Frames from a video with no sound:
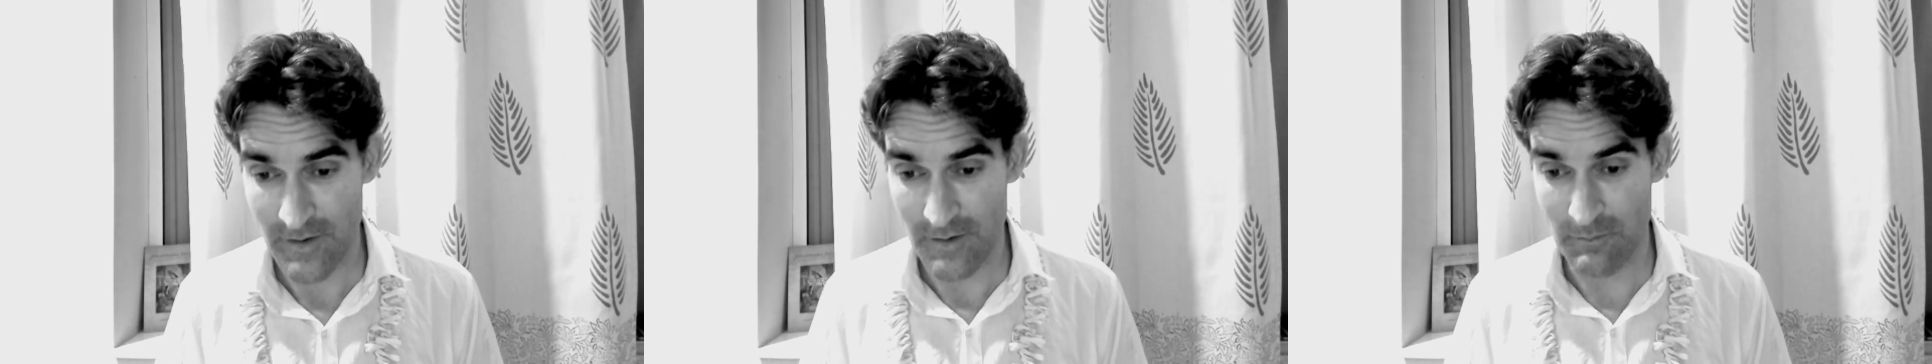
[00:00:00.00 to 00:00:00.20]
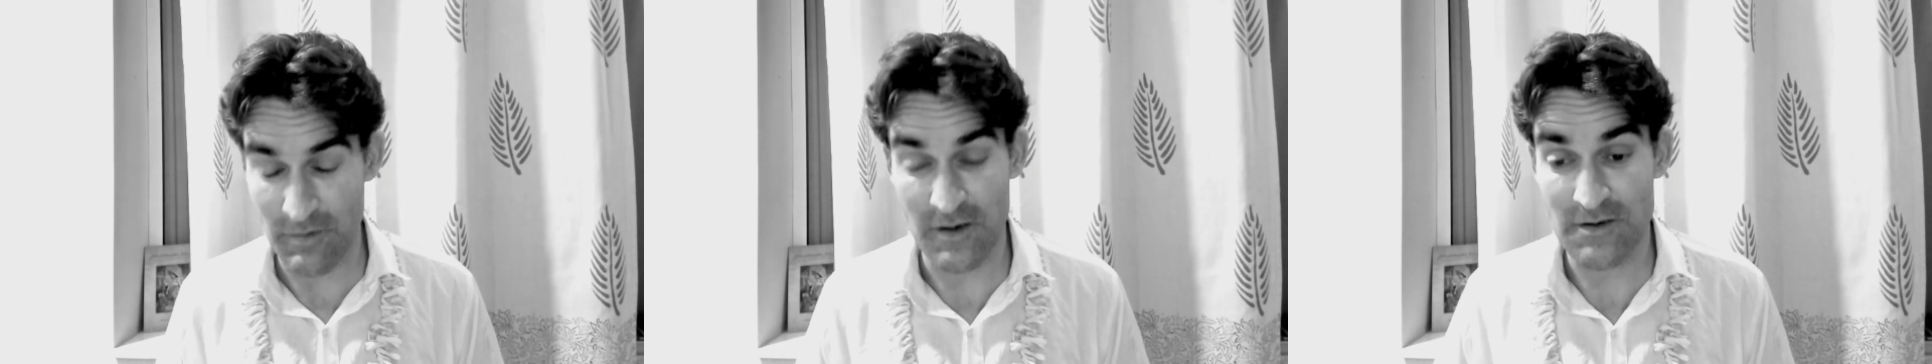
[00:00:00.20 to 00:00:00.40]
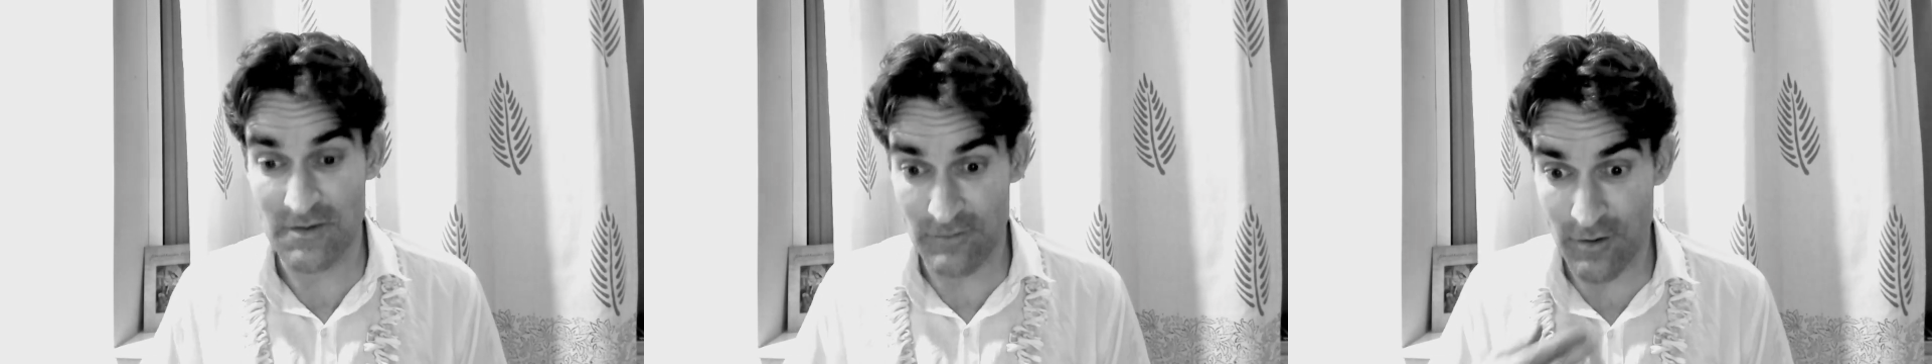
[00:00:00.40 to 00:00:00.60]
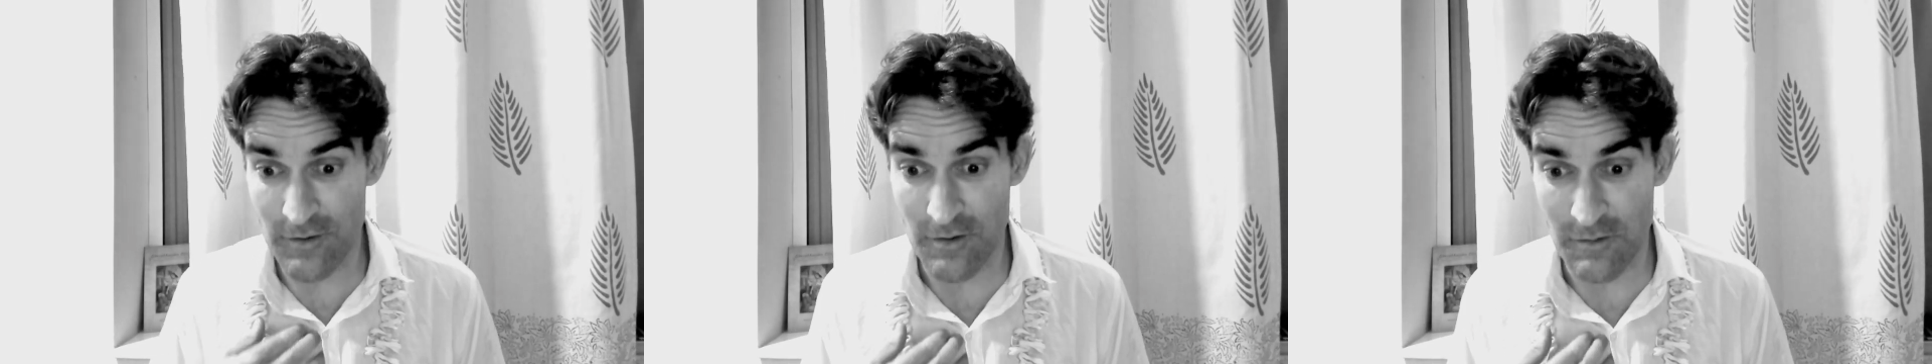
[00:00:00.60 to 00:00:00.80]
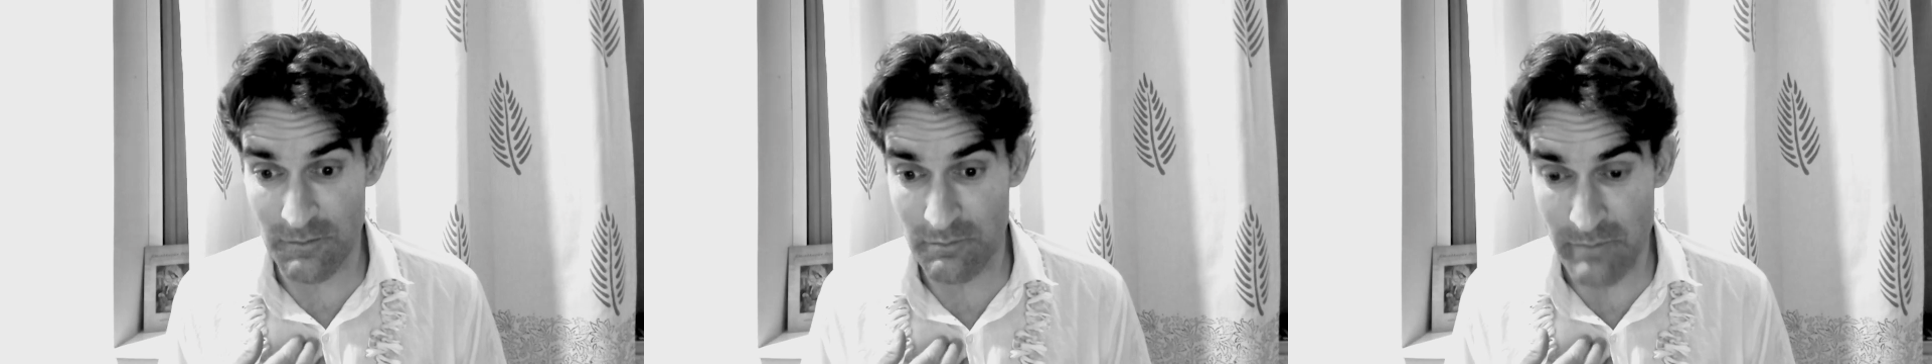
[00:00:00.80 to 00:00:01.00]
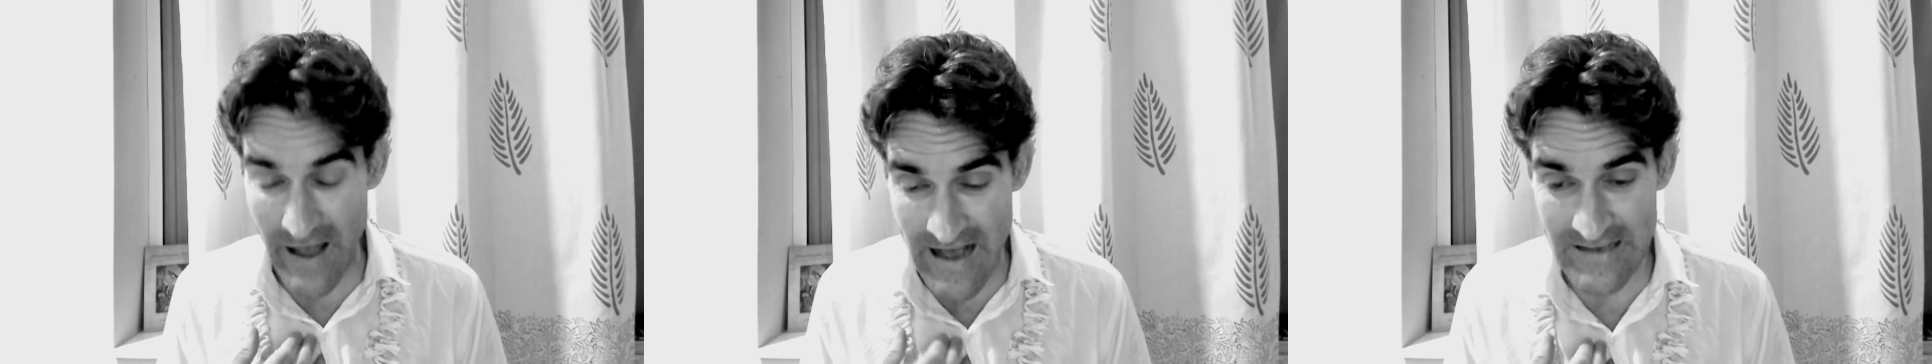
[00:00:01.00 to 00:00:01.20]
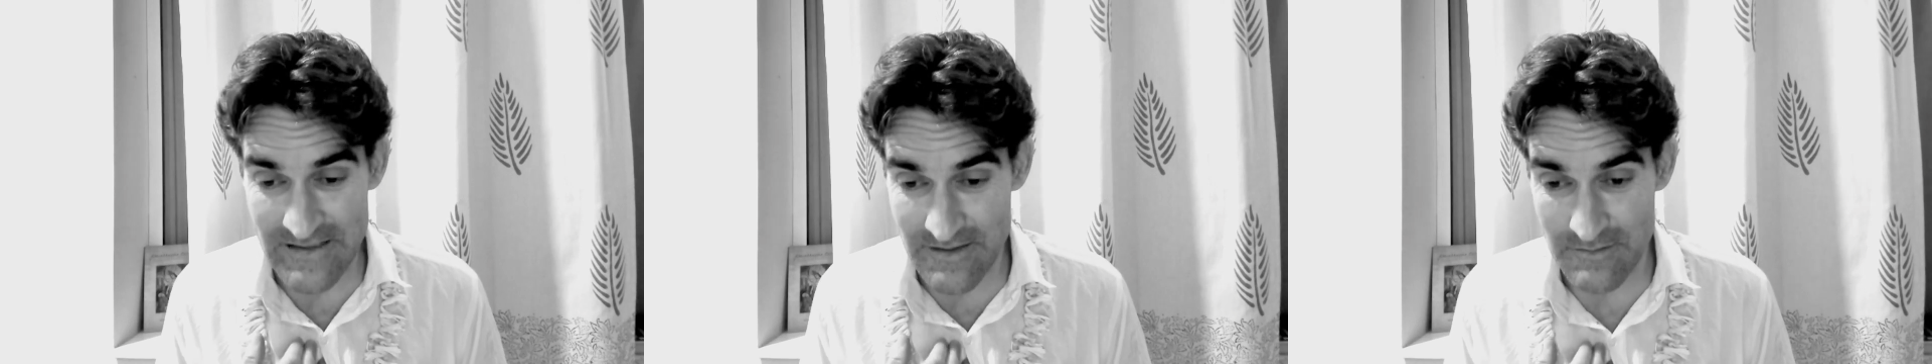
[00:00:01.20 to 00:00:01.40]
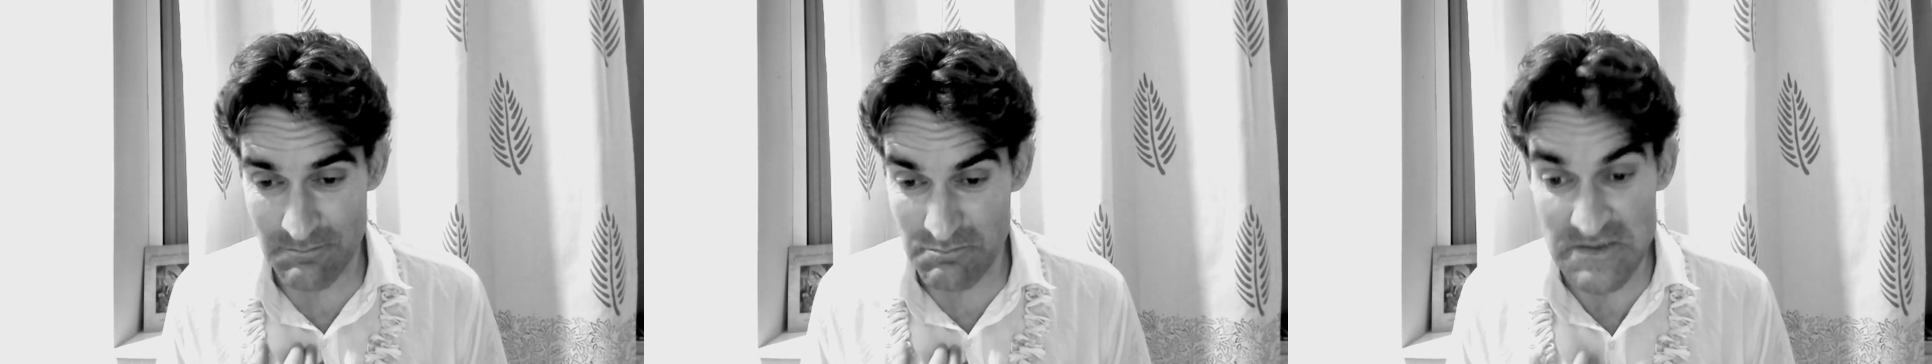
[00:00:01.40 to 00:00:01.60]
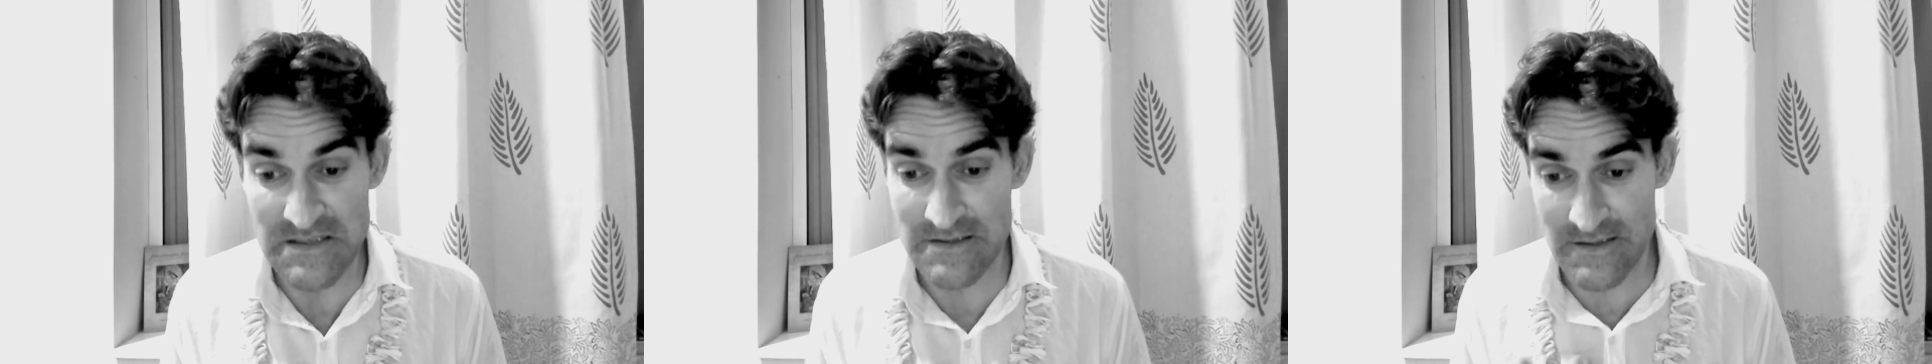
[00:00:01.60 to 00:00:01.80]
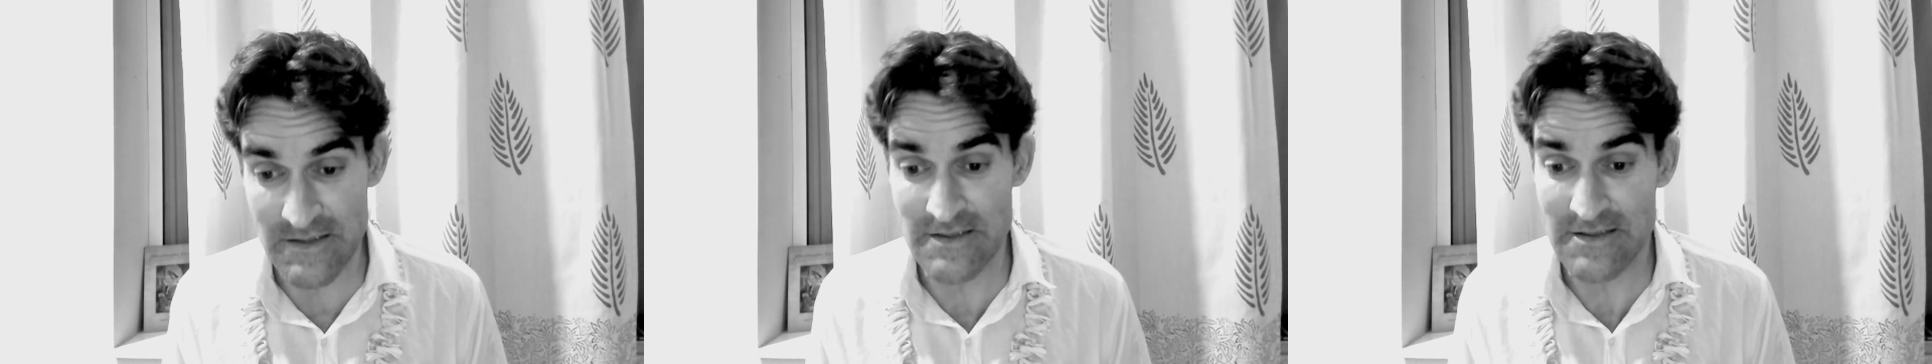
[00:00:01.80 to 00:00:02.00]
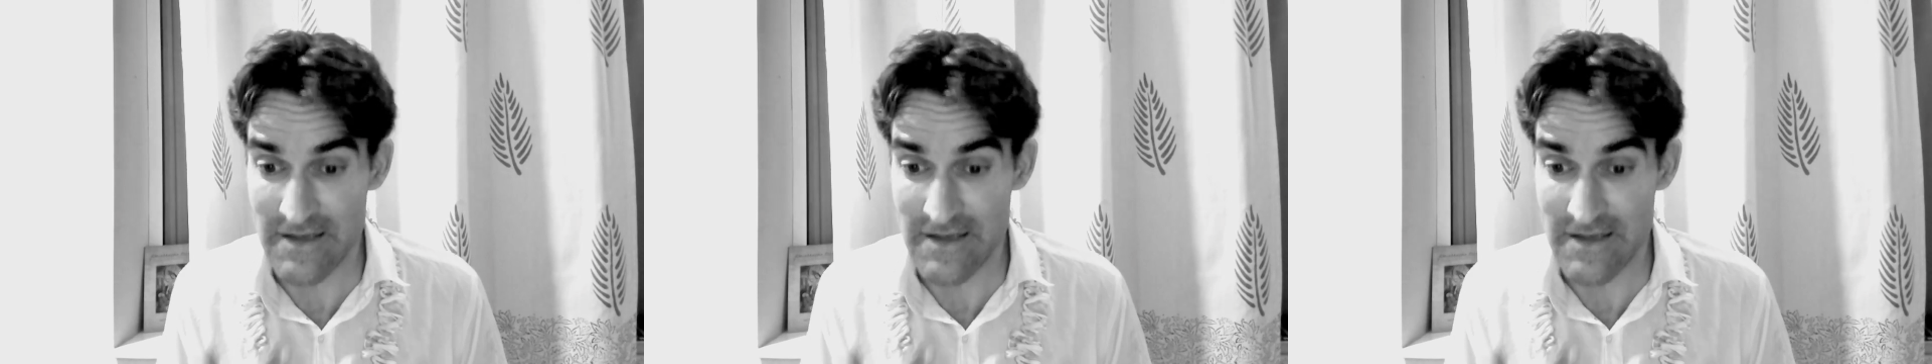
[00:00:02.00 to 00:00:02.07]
because of all the past misdeeds